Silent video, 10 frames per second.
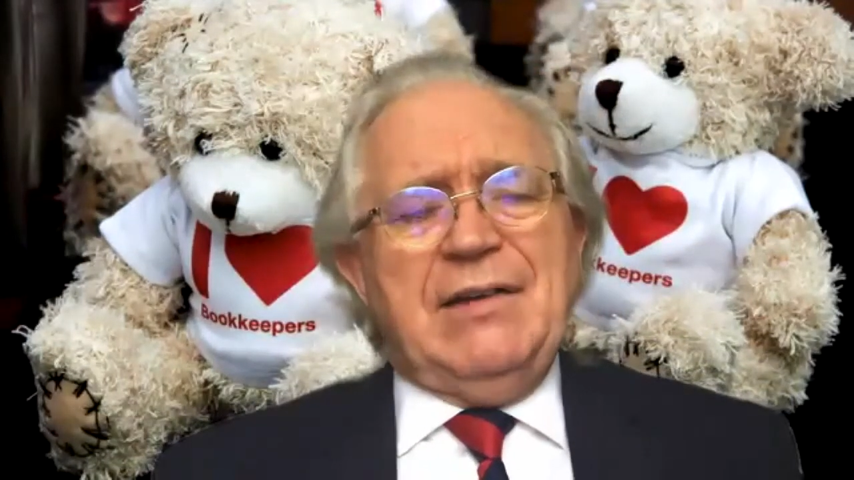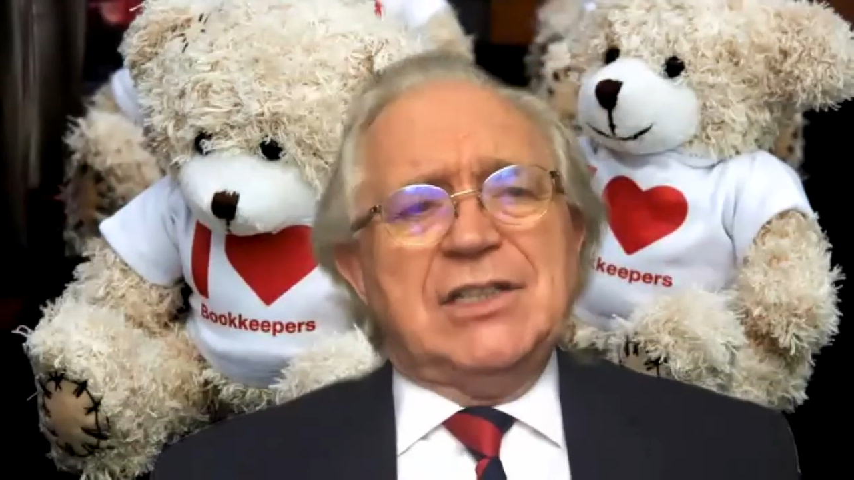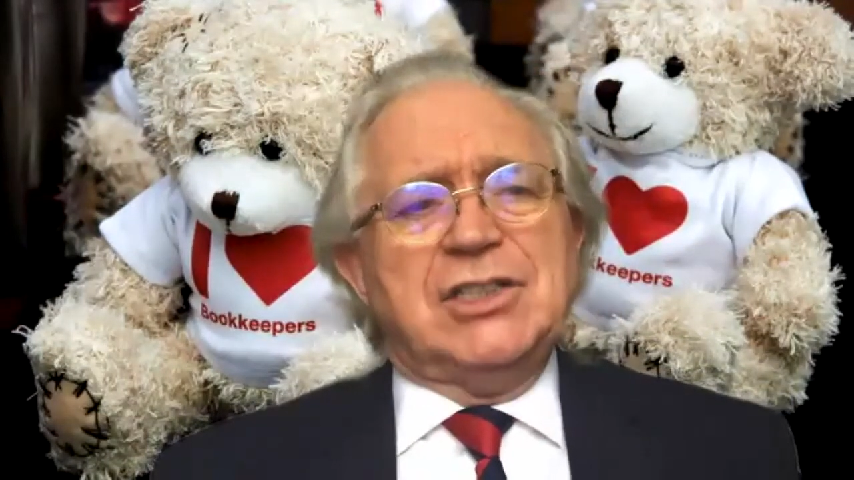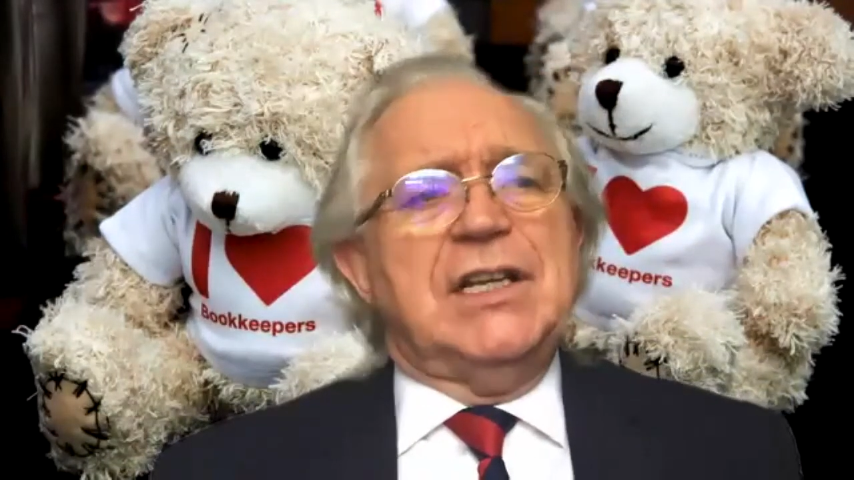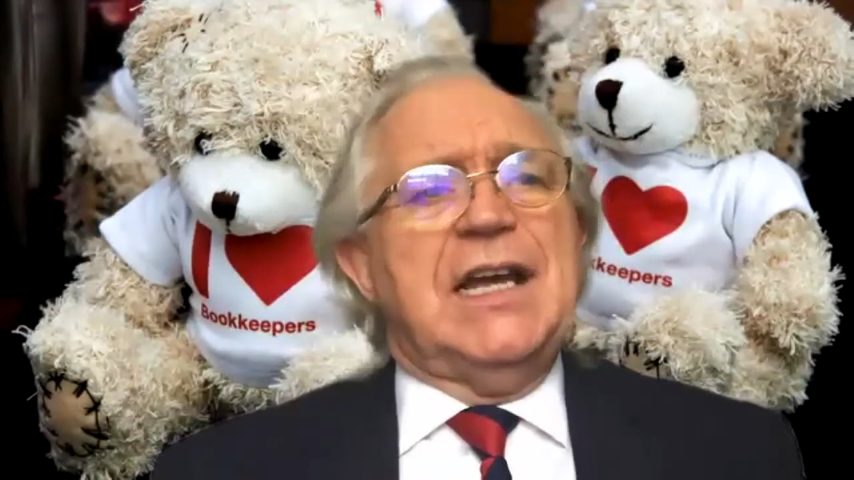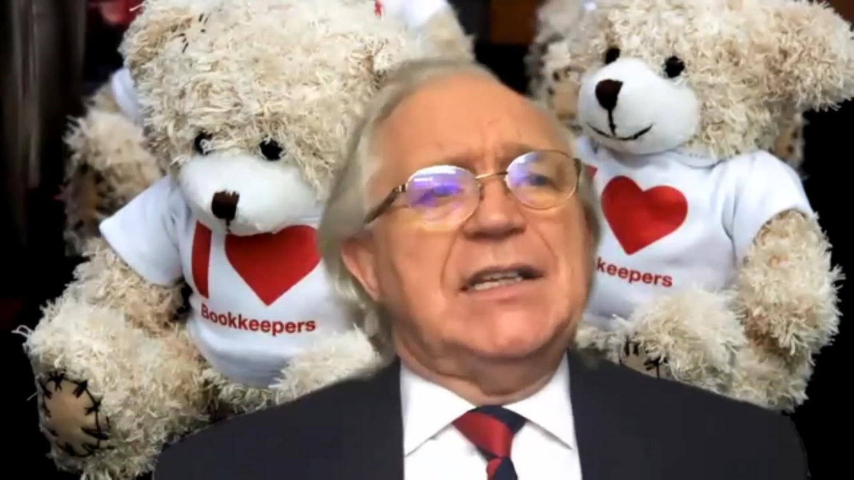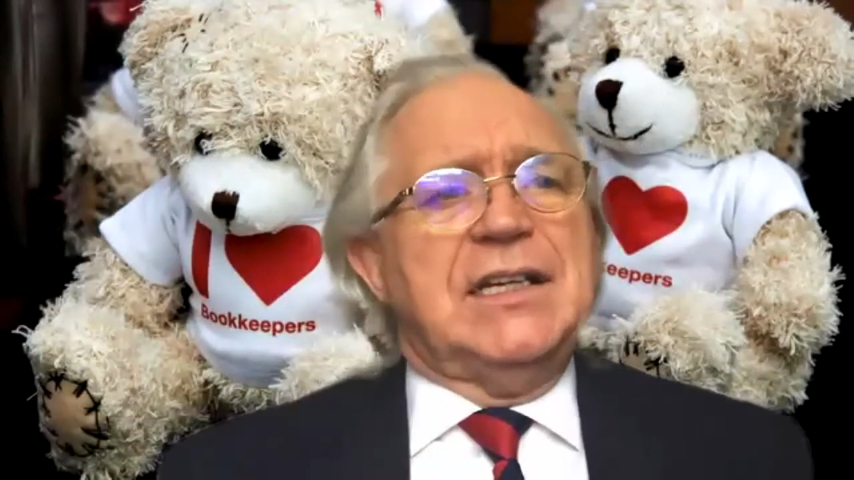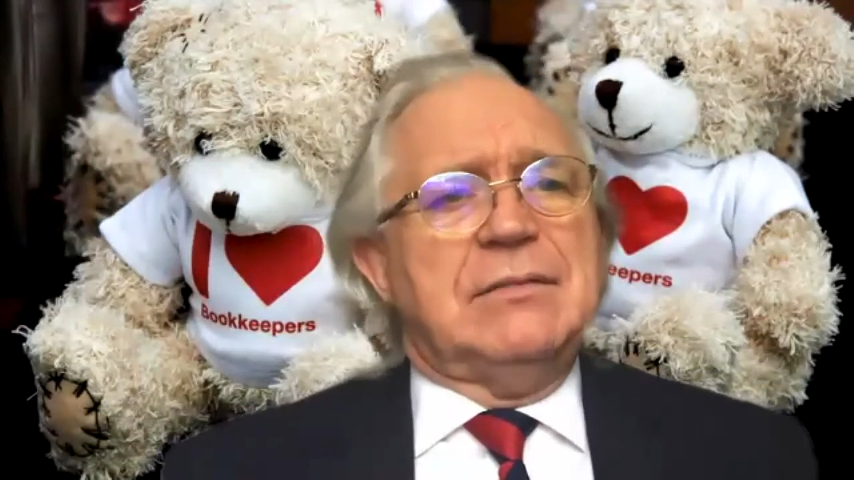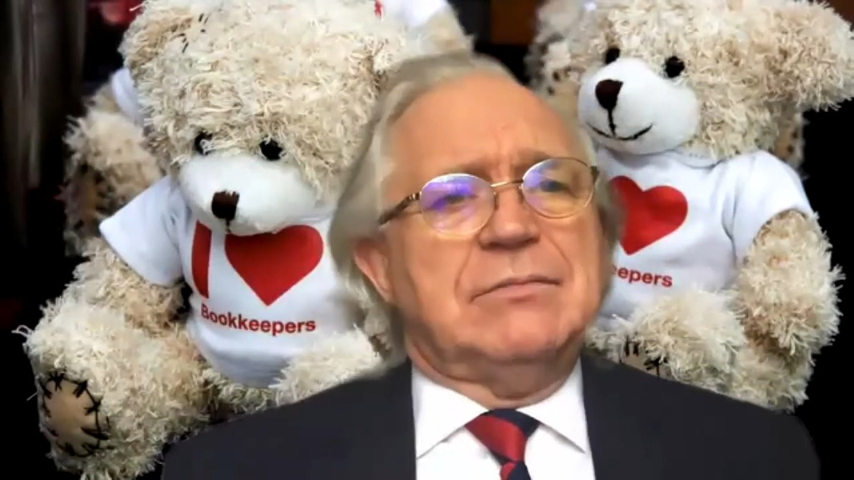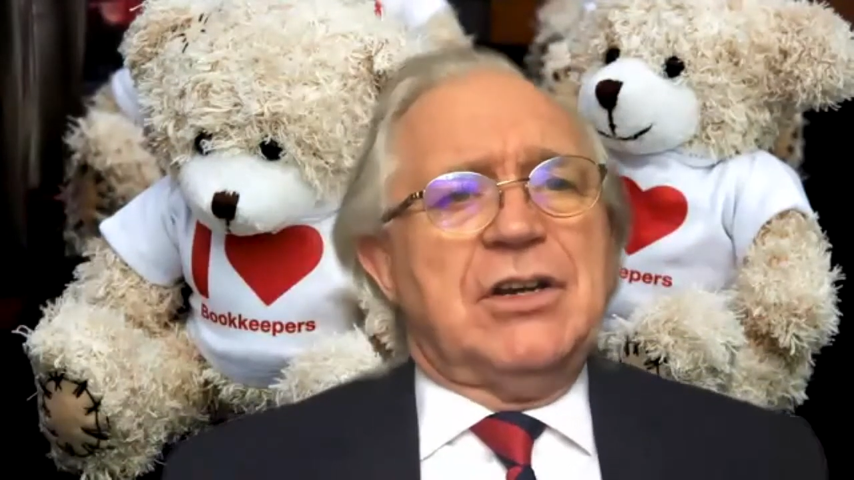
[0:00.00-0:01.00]
actually, Andy.
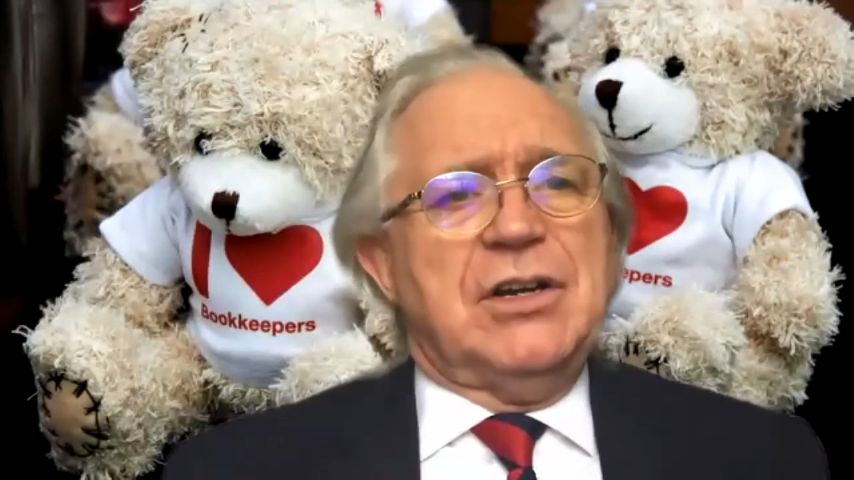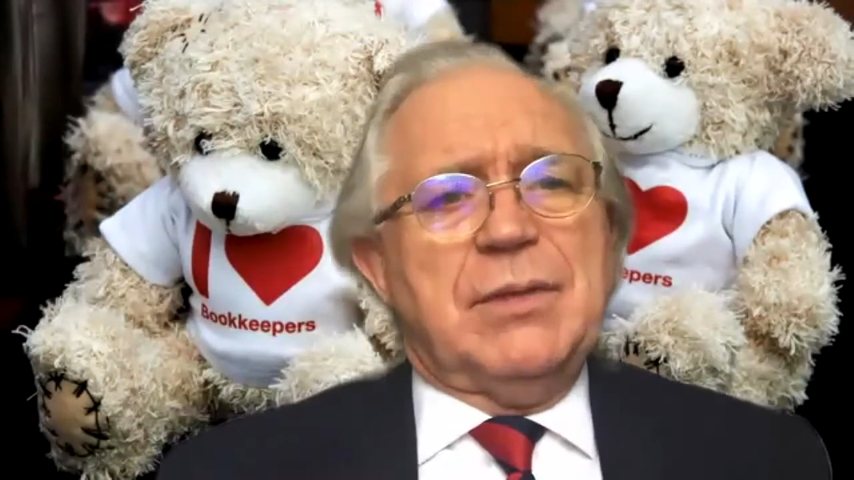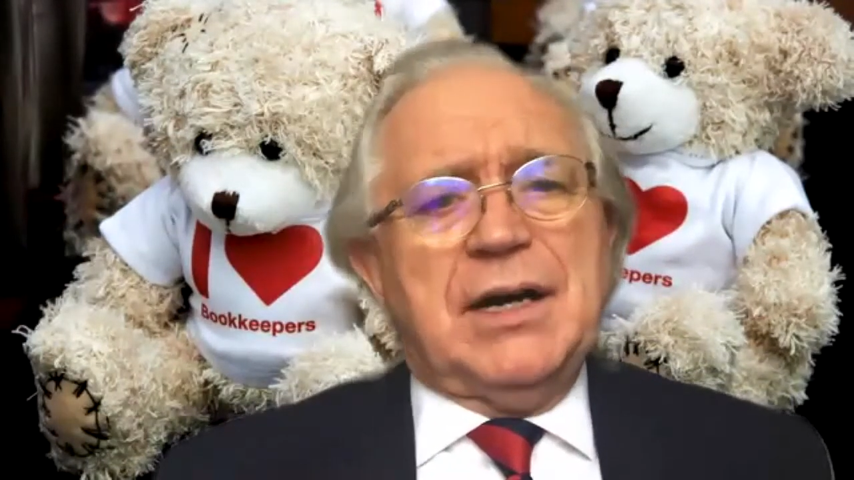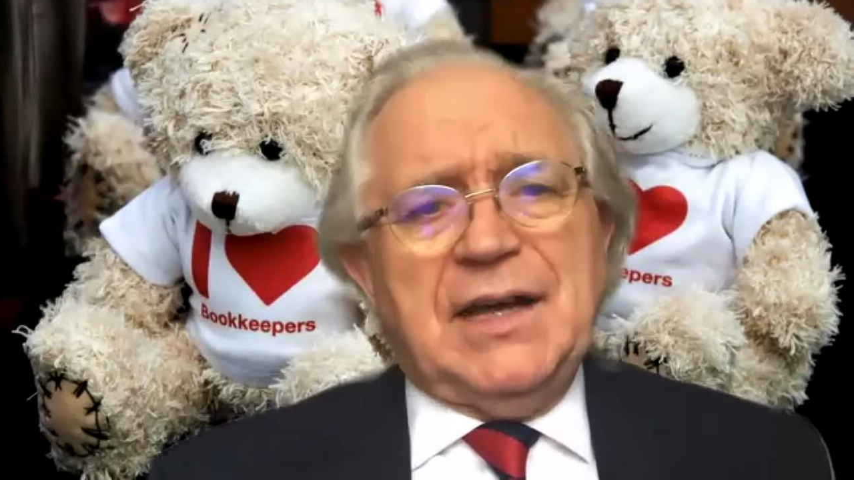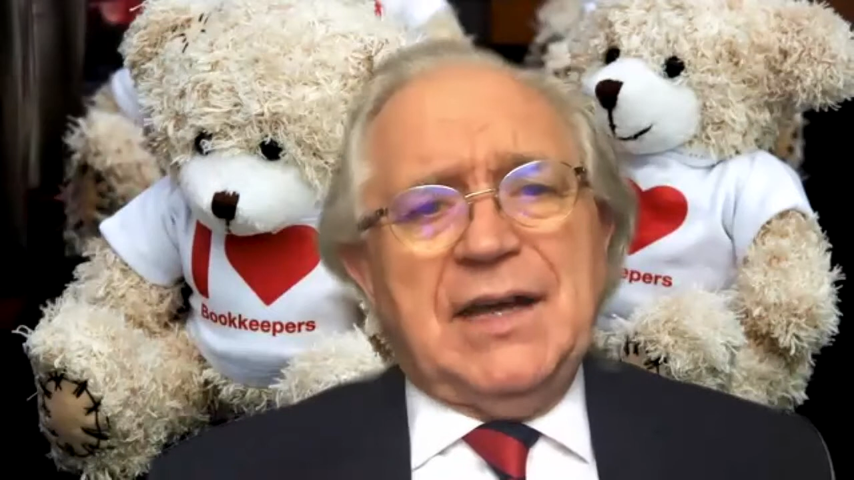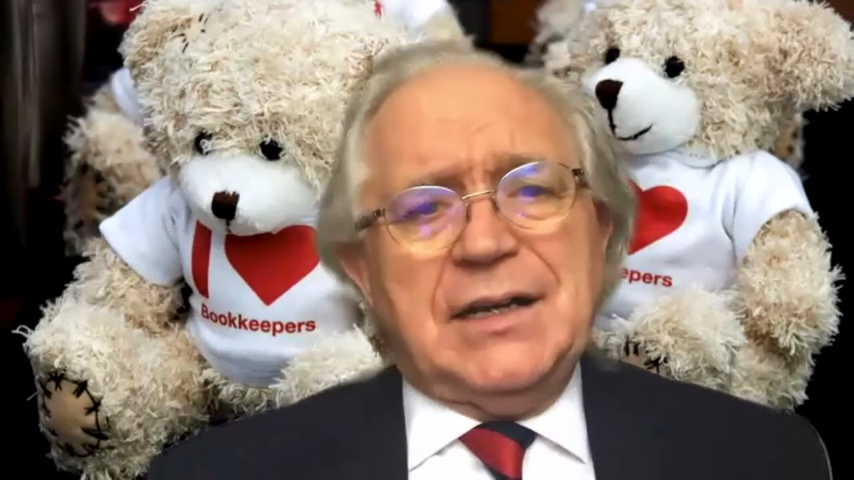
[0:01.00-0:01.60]
I'm sorry about that.